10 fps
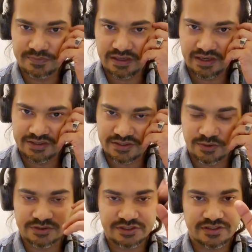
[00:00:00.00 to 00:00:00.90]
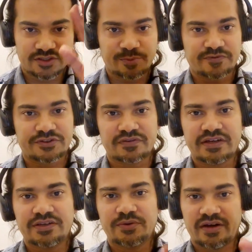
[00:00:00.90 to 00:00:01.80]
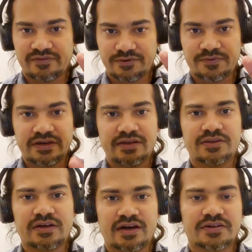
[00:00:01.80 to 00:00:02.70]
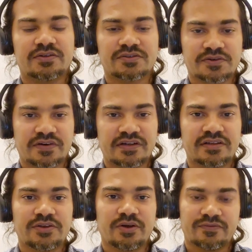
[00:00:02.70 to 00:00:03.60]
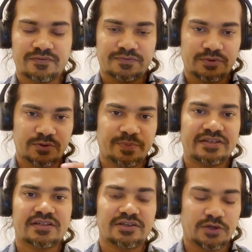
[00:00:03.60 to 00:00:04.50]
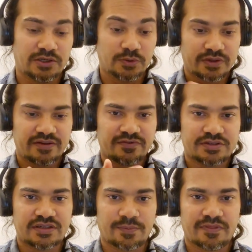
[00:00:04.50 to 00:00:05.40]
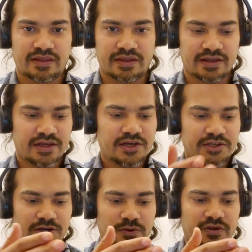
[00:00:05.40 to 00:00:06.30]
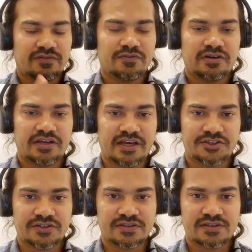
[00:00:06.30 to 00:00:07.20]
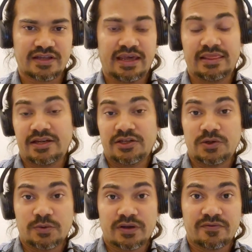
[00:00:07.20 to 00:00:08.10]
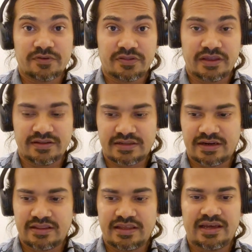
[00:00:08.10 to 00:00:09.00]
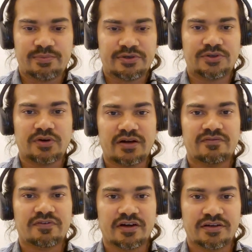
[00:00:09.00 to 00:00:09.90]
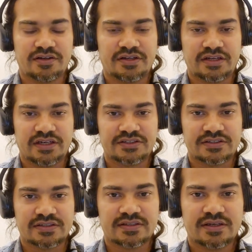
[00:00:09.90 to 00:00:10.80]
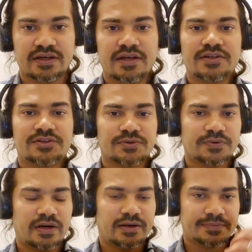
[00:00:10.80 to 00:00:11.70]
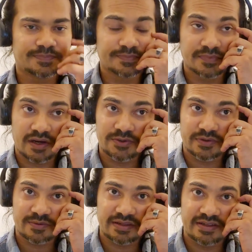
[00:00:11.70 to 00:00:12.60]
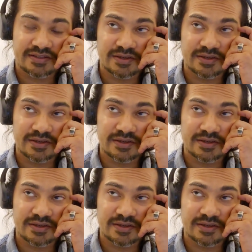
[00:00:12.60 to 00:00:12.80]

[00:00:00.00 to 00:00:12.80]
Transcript: It's not just superficial reading. You have to read the articles critically. You have to, basically you're looking for something. You're looking for connections, and then you're looking for things that are there, but you can't find any connections. So how do I explain this?